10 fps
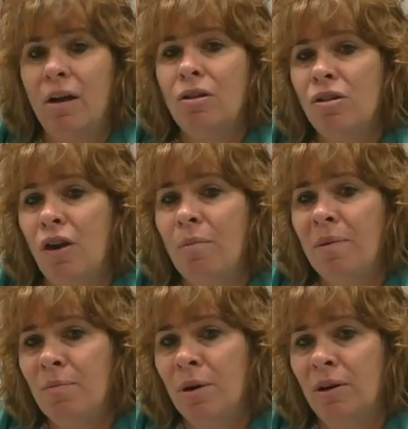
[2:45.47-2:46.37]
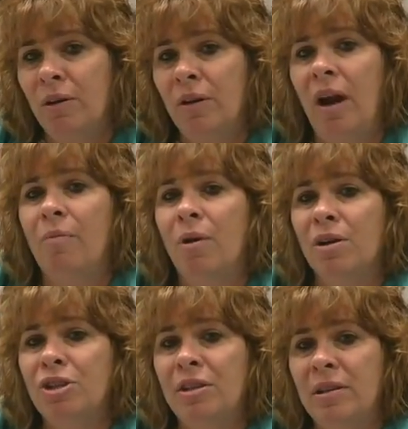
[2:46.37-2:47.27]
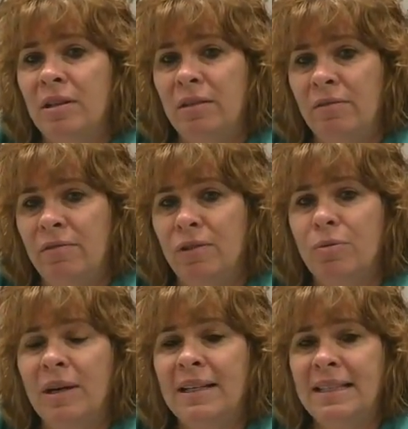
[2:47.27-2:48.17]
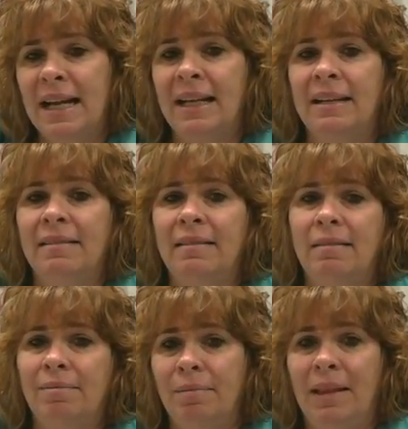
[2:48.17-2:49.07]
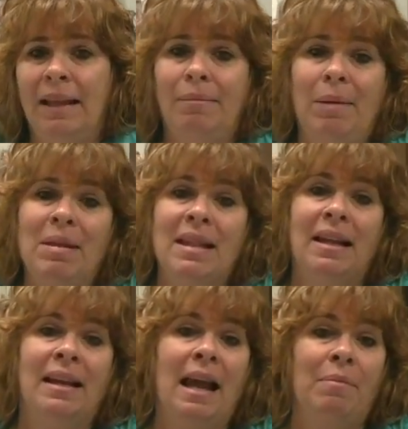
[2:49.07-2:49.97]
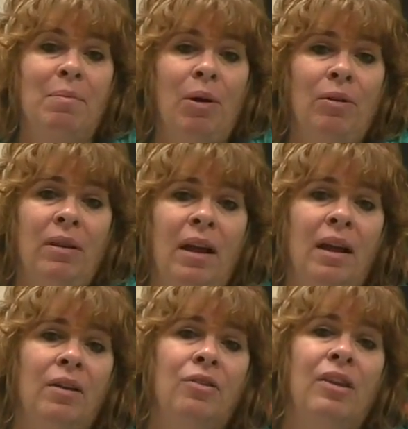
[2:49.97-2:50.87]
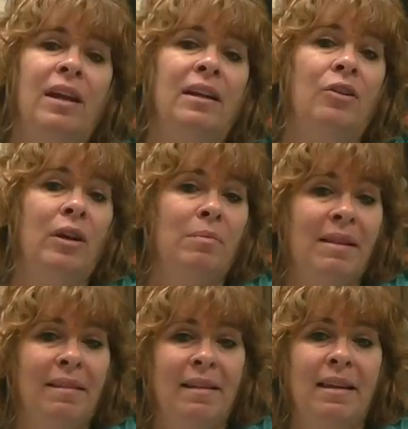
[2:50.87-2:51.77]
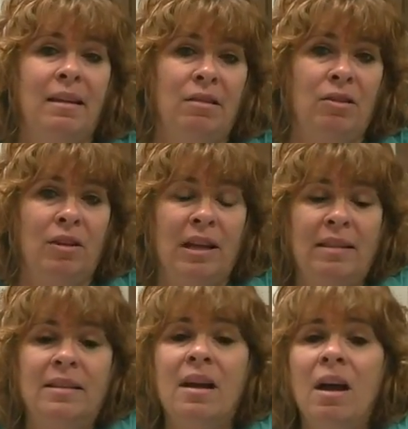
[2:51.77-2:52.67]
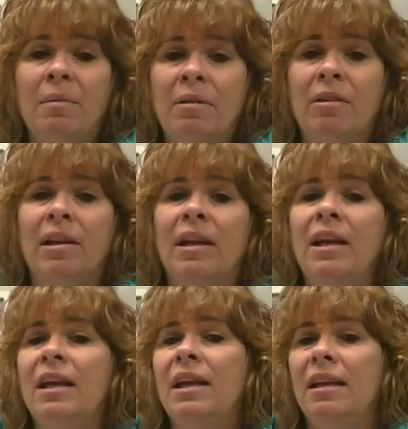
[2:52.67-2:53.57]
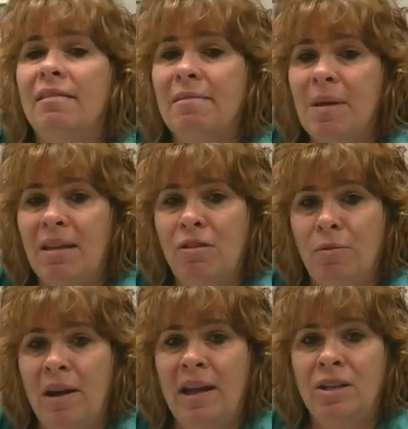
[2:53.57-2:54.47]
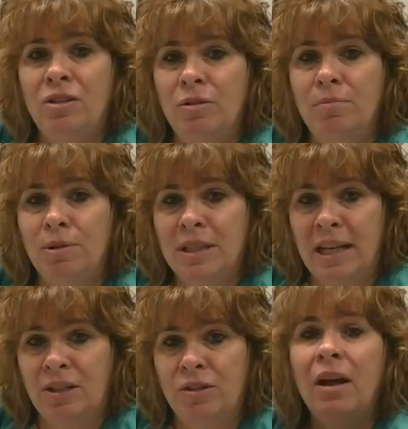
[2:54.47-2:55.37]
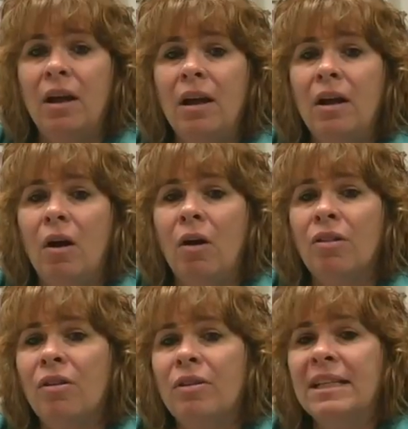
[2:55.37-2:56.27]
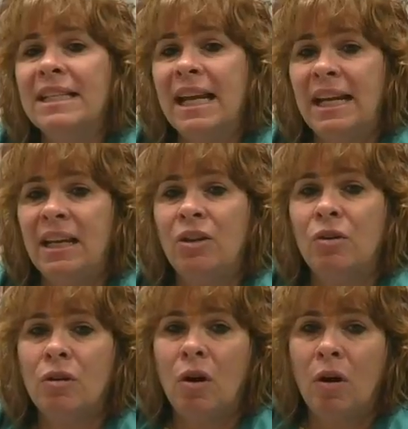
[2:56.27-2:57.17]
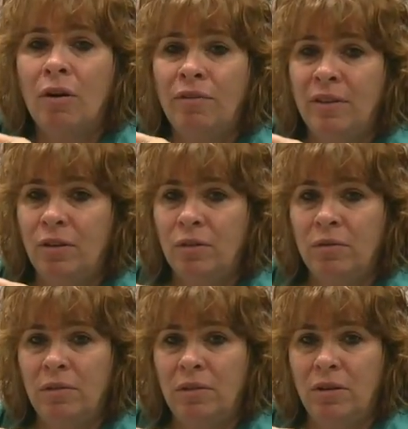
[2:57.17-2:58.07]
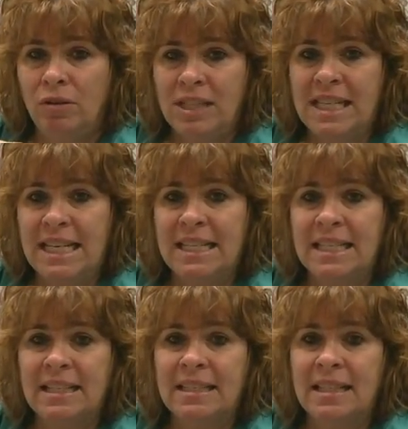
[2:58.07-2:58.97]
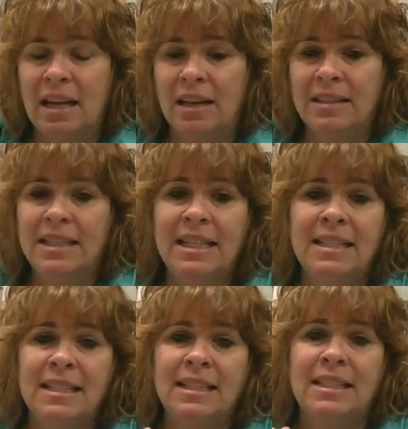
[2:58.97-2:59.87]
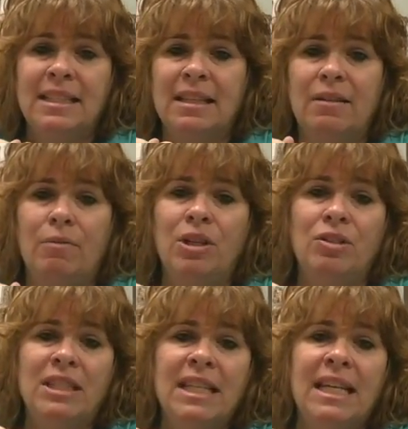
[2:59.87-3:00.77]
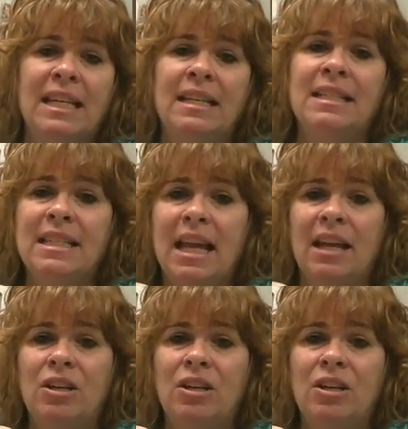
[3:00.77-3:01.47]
soap and water and washing for 20 seconds, like maybe singing happy birthday or saying your ABCs so you get the timing right, is the best way to protect yourself. Also, containing your cough and your sneezes. Sneezes, when you sneeze and